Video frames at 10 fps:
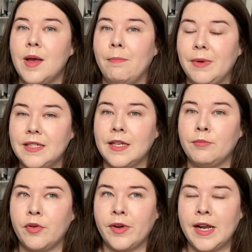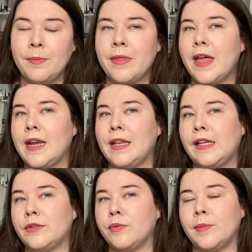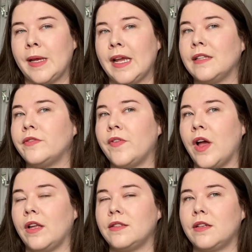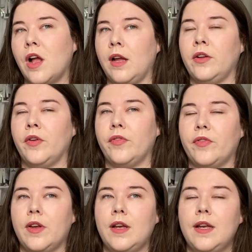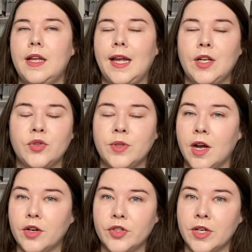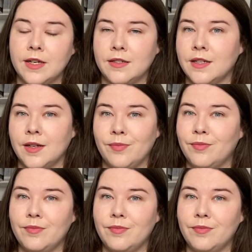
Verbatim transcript: missing Maria, but then this would be his first kind of introduction into